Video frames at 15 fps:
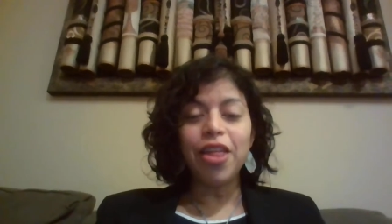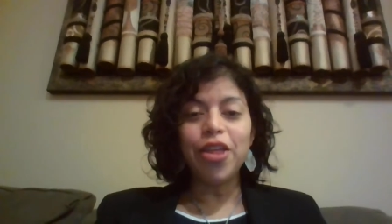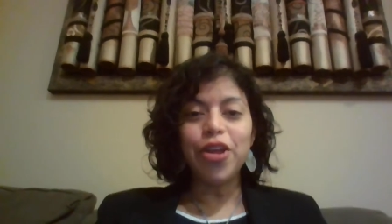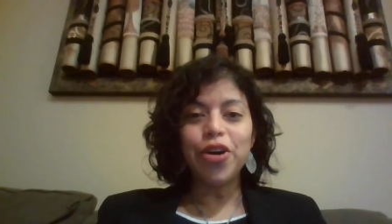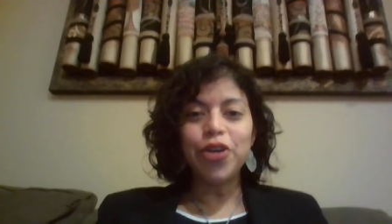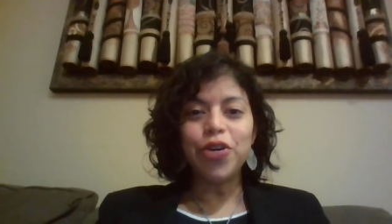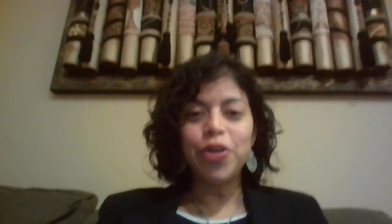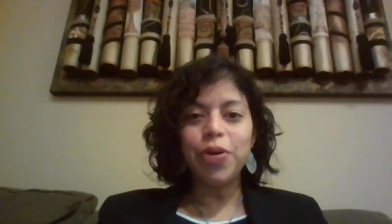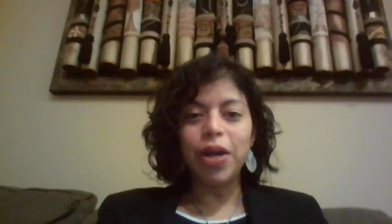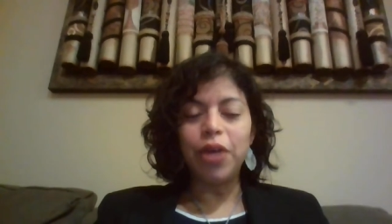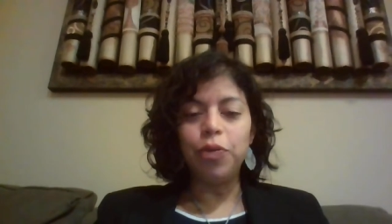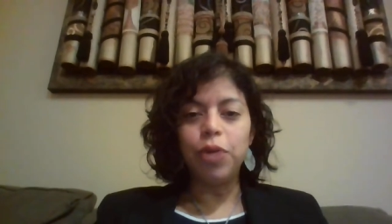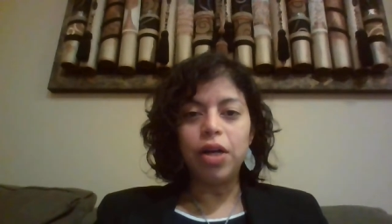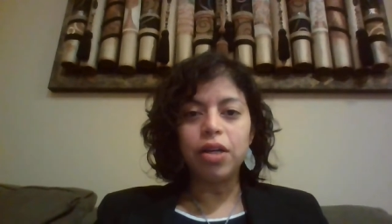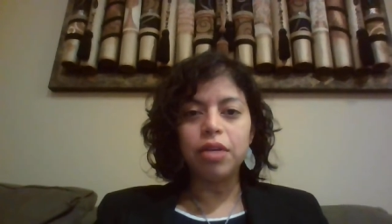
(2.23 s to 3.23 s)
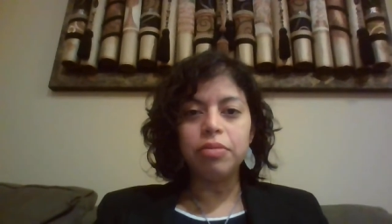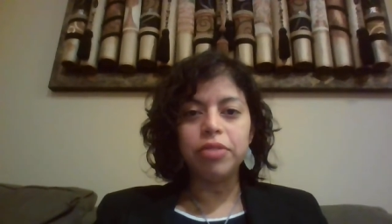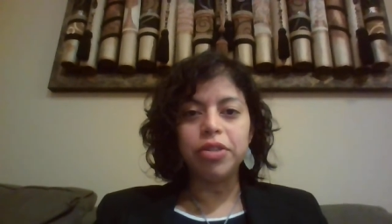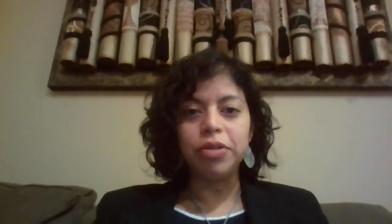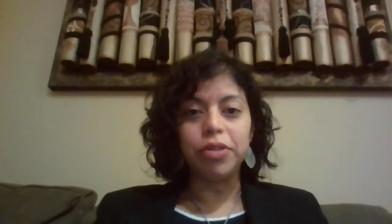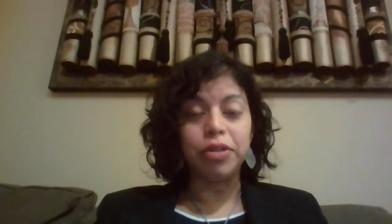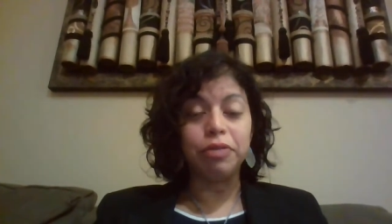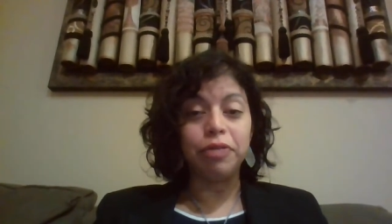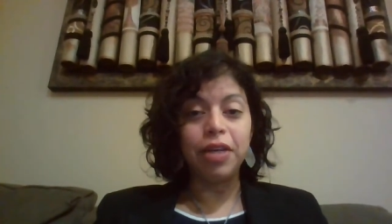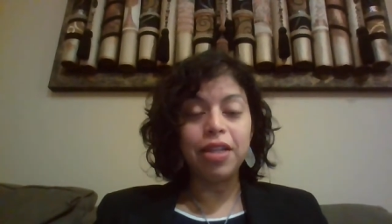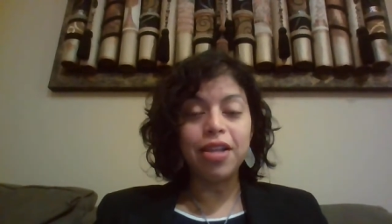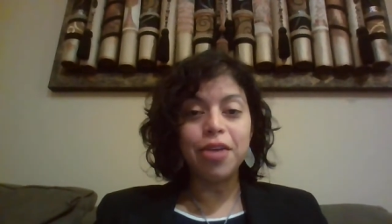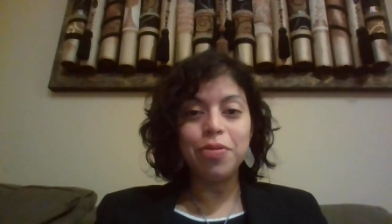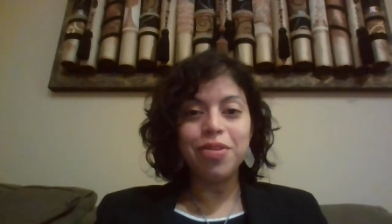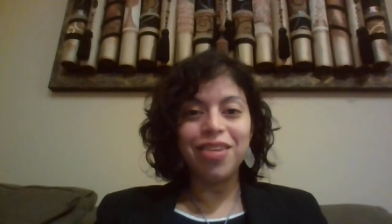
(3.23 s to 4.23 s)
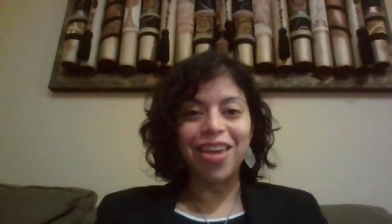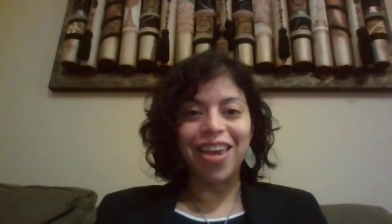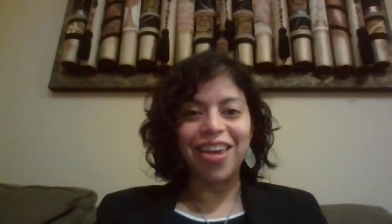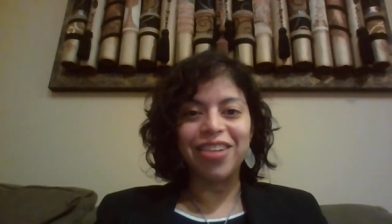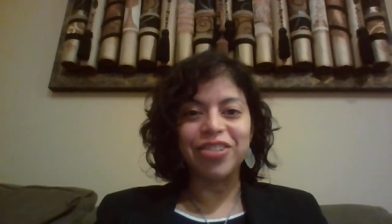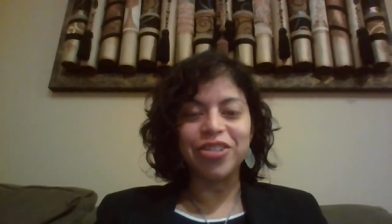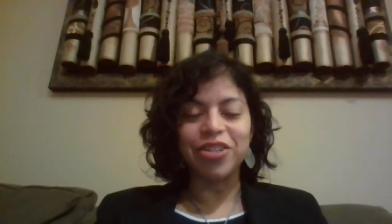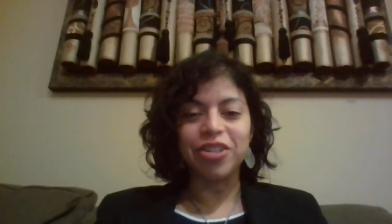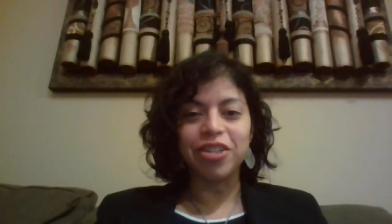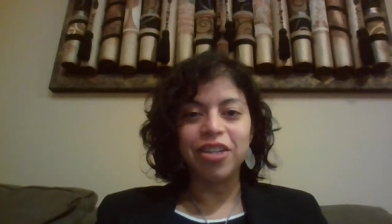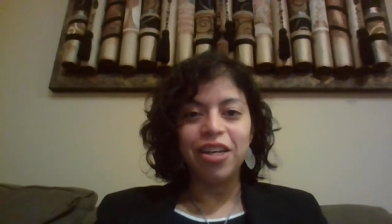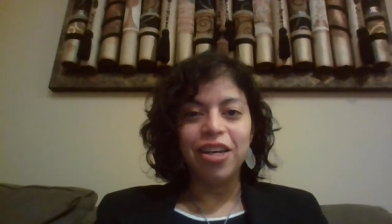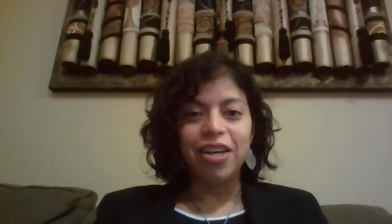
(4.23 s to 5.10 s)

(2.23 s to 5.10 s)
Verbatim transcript: Hello and welcome to Tefillah with Cantor.